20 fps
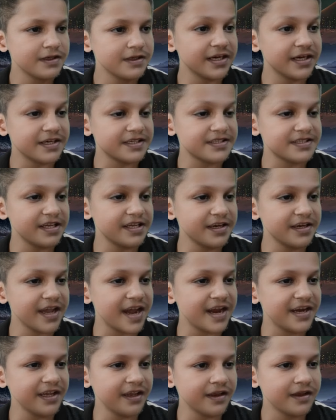They are still
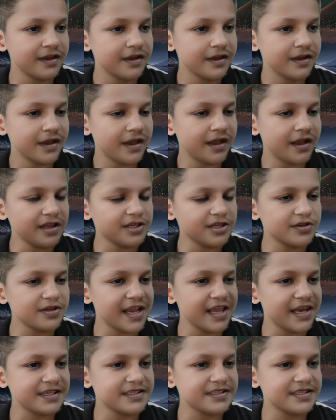guarding, although the
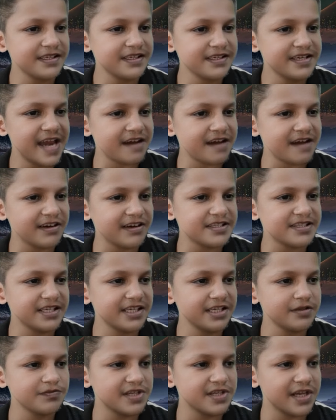galaxy never
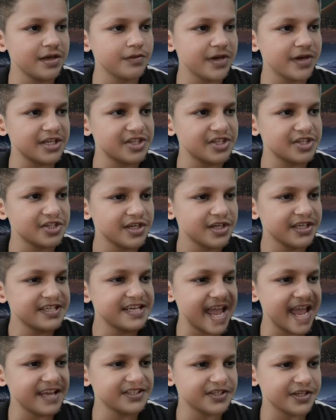seems in much
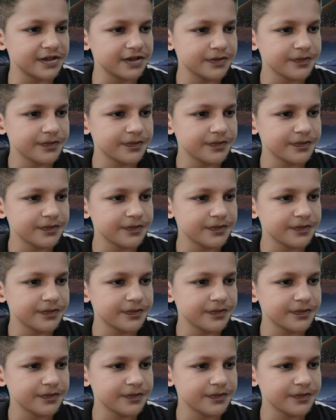danger.